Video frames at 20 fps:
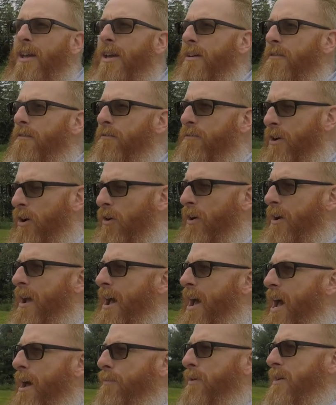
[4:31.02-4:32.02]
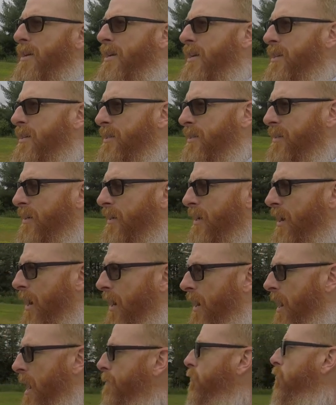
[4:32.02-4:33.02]
Very happy. He's
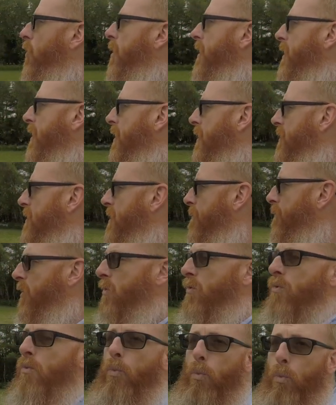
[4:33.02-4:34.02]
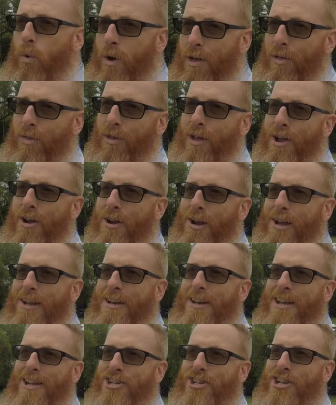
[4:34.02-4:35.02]
upgraded into something with air
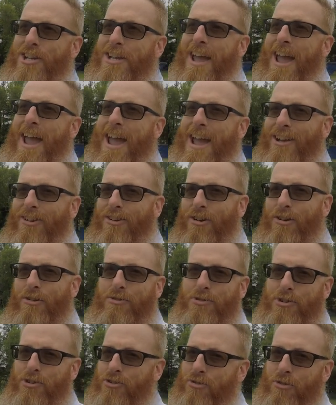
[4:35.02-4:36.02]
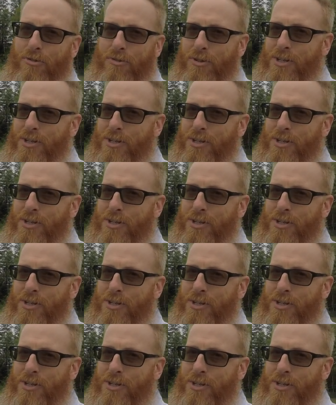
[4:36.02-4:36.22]
conditioning and cruise control.